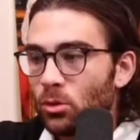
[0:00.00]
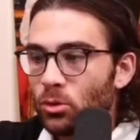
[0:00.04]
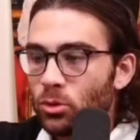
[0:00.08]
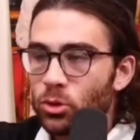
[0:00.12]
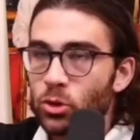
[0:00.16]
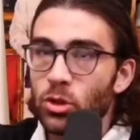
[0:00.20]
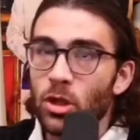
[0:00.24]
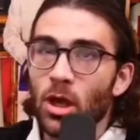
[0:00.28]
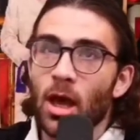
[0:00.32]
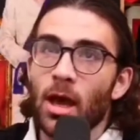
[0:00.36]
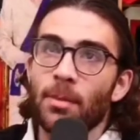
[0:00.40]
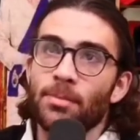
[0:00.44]

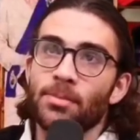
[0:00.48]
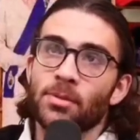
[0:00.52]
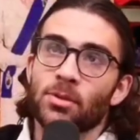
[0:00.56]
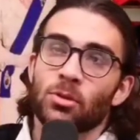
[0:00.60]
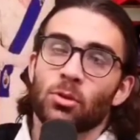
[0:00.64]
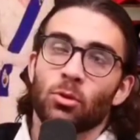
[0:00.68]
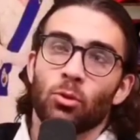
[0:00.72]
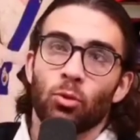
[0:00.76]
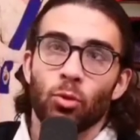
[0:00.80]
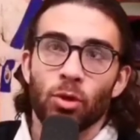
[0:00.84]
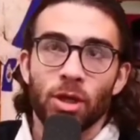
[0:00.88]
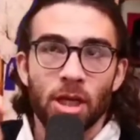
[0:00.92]

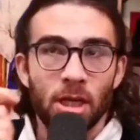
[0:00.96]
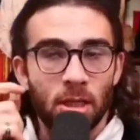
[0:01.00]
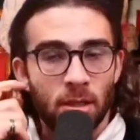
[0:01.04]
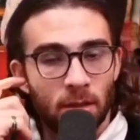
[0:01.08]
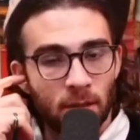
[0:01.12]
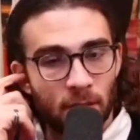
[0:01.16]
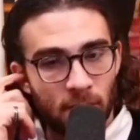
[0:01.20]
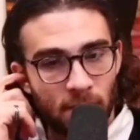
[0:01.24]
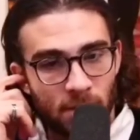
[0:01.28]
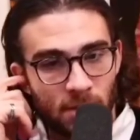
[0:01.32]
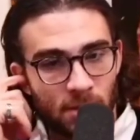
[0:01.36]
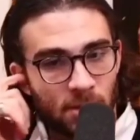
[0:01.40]
Usopp's
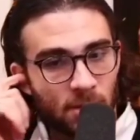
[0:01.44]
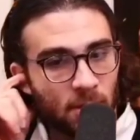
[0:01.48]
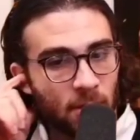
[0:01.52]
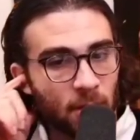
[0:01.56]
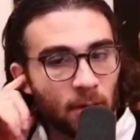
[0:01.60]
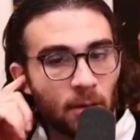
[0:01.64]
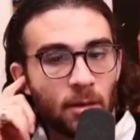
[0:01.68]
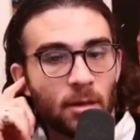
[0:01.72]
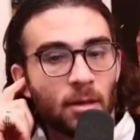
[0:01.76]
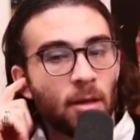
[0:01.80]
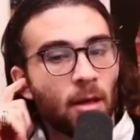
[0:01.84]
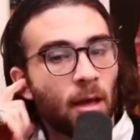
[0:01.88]

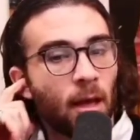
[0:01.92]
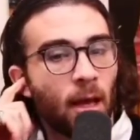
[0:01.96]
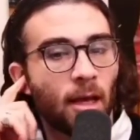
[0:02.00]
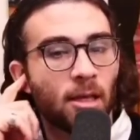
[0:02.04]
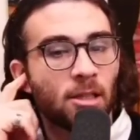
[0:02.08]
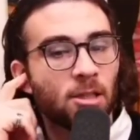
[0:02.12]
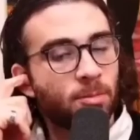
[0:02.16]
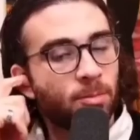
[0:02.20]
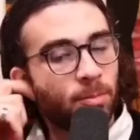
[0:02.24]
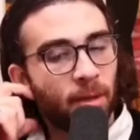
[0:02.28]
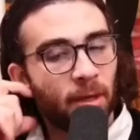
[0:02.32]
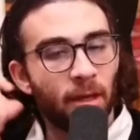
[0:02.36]
weakness
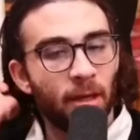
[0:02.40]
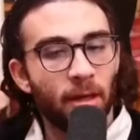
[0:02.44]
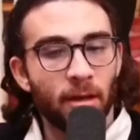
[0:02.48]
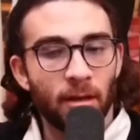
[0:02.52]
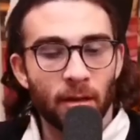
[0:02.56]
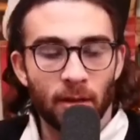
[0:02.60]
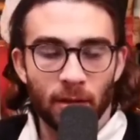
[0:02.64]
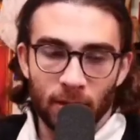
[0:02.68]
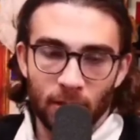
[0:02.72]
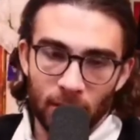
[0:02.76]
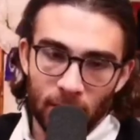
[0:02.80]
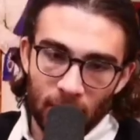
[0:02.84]
has
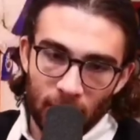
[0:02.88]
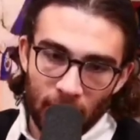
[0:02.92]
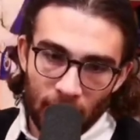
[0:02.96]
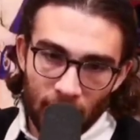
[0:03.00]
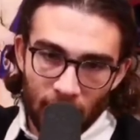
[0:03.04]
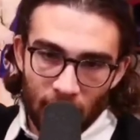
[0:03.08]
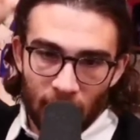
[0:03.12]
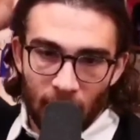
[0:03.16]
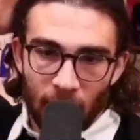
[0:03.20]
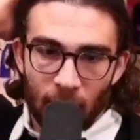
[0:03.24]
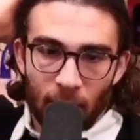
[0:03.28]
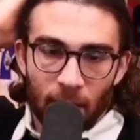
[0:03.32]
been
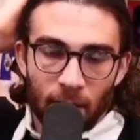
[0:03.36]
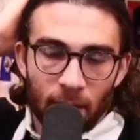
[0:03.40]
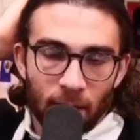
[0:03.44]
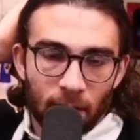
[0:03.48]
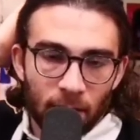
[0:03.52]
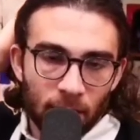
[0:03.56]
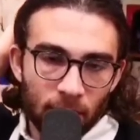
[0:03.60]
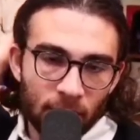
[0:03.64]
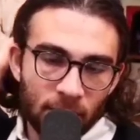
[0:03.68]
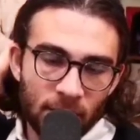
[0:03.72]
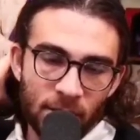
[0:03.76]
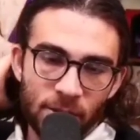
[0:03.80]
uh,
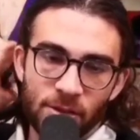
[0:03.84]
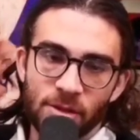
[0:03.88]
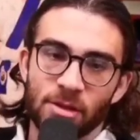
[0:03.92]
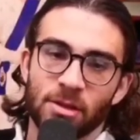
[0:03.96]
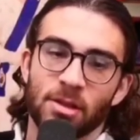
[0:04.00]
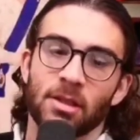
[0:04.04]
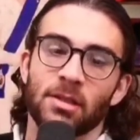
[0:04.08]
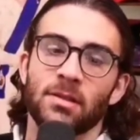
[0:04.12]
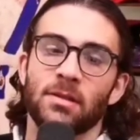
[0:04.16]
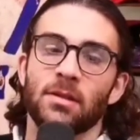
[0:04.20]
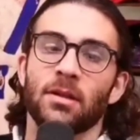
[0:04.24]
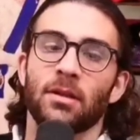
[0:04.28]

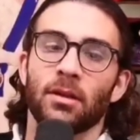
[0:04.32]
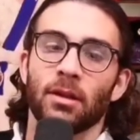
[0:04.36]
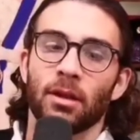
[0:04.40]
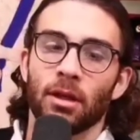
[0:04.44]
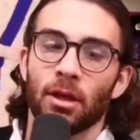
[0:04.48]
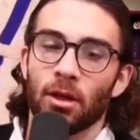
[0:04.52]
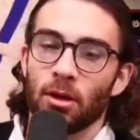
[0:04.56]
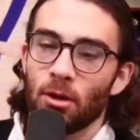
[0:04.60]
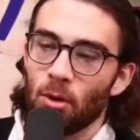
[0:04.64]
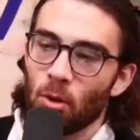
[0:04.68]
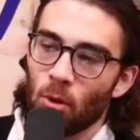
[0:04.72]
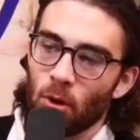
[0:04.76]

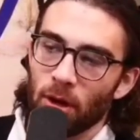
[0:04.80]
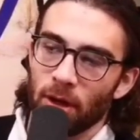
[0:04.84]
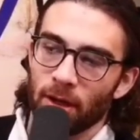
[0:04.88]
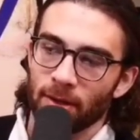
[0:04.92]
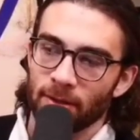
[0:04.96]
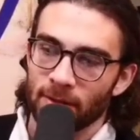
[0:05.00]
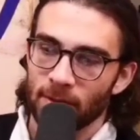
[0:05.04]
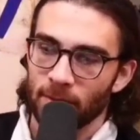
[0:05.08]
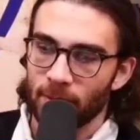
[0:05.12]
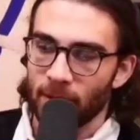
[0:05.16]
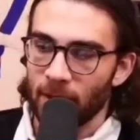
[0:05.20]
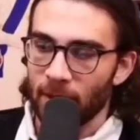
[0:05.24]
consistently
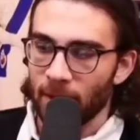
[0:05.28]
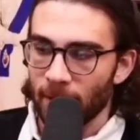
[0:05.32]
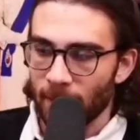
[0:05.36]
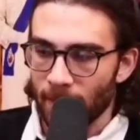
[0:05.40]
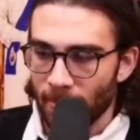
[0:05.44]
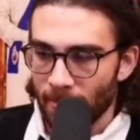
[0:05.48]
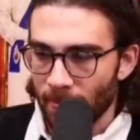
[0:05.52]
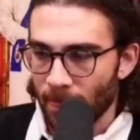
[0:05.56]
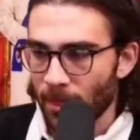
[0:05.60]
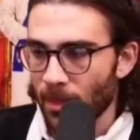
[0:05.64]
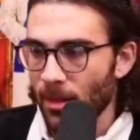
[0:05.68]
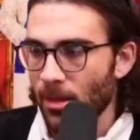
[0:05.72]
annoying to me
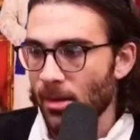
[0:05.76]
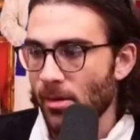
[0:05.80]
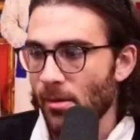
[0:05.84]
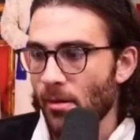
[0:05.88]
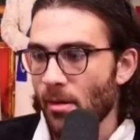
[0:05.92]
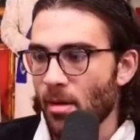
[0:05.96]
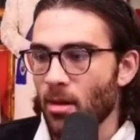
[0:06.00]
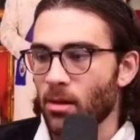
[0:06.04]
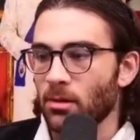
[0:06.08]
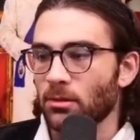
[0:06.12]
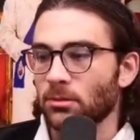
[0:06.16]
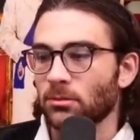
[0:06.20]

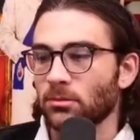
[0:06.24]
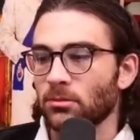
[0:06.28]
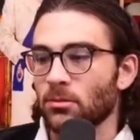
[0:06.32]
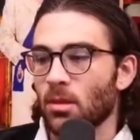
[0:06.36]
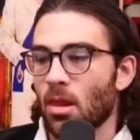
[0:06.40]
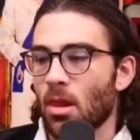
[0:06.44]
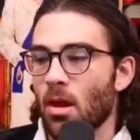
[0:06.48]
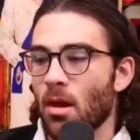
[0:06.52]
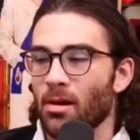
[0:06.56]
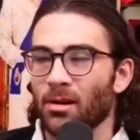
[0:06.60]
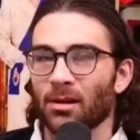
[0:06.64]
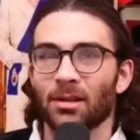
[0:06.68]

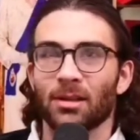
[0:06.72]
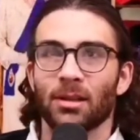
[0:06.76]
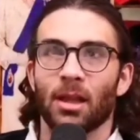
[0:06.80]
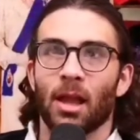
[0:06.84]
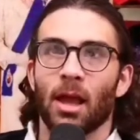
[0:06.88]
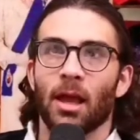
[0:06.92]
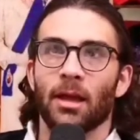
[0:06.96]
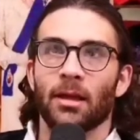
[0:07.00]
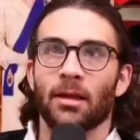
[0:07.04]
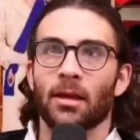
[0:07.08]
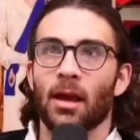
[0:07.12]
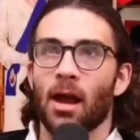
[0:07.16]

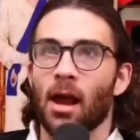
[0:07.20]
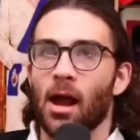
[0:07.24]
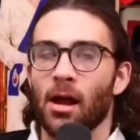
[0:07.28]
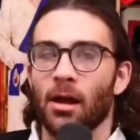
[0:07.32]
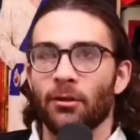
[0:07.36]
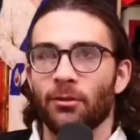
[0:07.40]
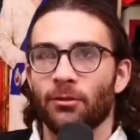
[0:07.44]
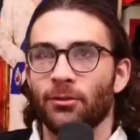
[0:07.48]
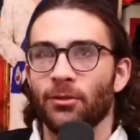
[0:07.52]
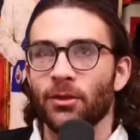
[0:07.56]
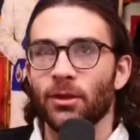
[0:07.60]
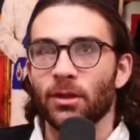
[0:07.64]
like
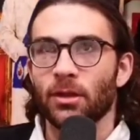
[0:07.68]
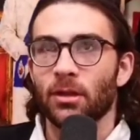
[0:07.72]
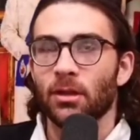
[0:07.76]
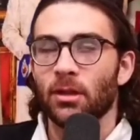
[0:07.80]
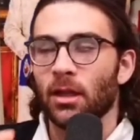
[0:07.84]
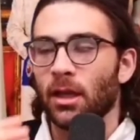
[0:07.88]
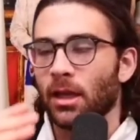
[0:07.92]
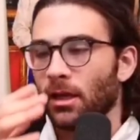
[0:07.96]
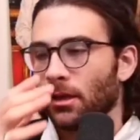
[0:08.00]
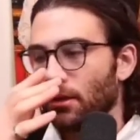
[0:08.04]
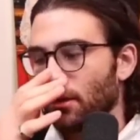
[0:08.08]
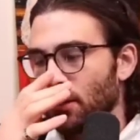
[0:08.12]
I feel
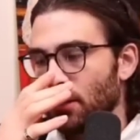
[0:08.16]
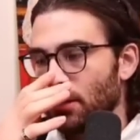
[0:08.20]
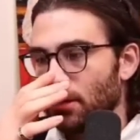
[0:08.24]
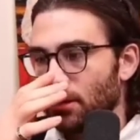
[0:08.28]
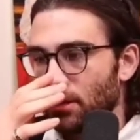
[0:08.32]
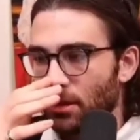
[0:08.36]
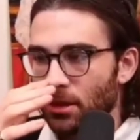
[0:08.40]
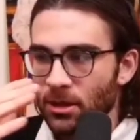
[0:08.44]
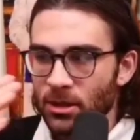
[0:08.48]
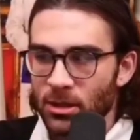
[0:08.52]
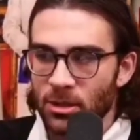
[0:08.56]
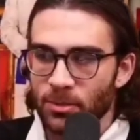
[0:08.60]
like
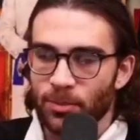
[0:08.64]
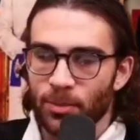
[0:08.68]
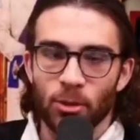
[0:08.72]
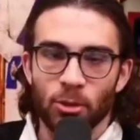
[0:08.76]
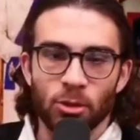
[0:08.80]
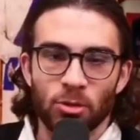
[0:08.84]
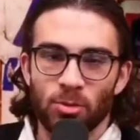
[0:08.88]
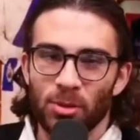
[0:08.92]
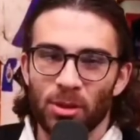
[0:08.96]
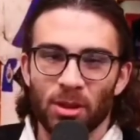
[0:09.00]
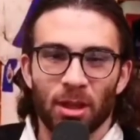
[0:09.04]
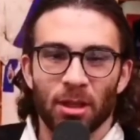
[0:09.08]
he's
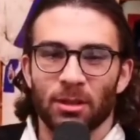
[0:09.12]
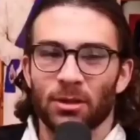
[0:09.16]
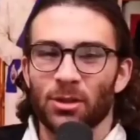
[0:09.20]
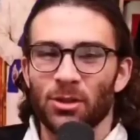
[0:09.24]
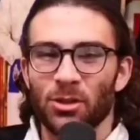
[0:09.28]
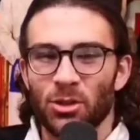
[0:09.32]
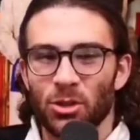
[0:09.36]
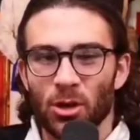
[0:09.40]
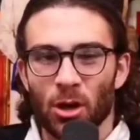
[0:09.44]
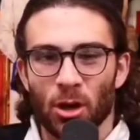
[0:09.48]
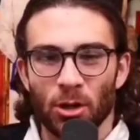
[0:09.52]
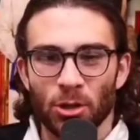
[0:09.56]
supposed to be like
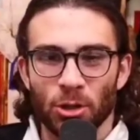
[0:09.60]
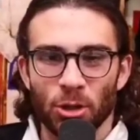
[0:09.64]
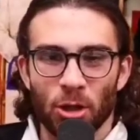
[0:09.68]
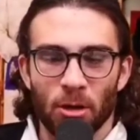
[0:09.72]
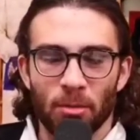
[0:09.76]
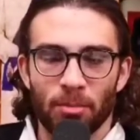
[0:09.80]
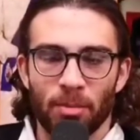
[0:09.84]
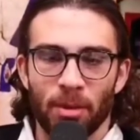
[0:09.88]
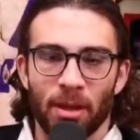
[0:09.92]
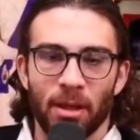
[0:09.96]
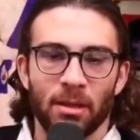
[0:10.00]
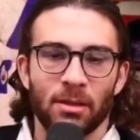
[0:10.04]
the Jar
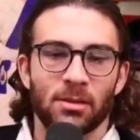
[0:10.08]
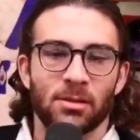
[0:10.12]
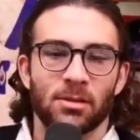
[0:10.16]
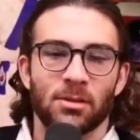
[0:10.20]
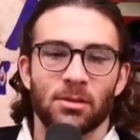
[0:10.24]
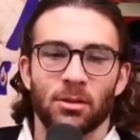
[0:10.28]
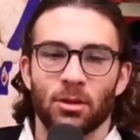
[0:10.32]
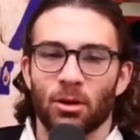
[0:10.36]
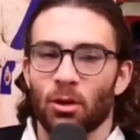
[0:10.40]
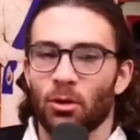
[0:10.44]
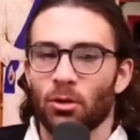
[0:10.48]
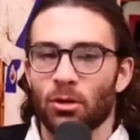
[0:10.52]
Jar
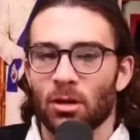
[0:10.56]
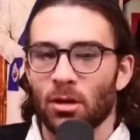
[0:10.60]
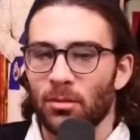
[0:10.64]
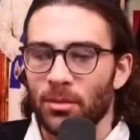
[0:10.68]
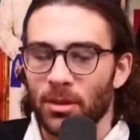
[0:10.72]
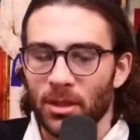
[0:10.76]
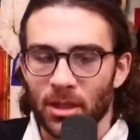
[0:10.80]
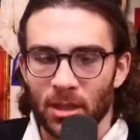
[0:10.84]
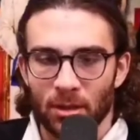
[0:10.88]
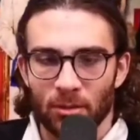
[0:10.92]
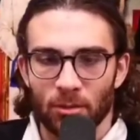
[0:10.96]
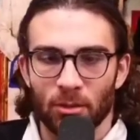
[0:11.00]
Binks, you know,
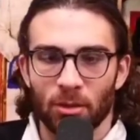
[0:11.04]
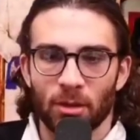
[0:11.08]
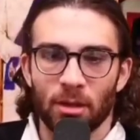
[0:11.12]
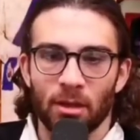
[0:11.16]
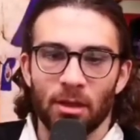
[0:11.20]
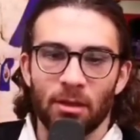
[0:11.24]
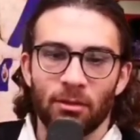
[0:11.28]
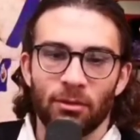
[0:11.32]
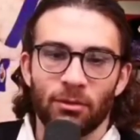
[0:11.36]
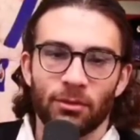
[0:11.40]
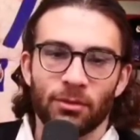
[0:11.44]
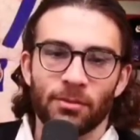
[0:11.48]
comedic
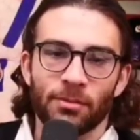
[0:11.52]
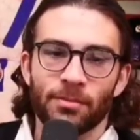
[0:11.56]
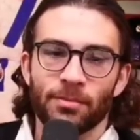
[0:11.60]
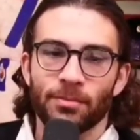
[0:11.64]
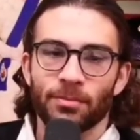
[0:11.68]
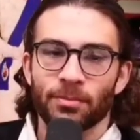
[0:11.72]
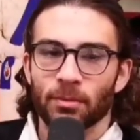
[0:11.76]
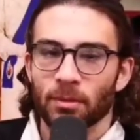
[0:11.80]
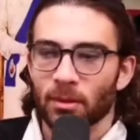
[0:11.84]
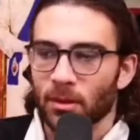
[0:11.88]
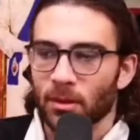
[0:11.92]
relief.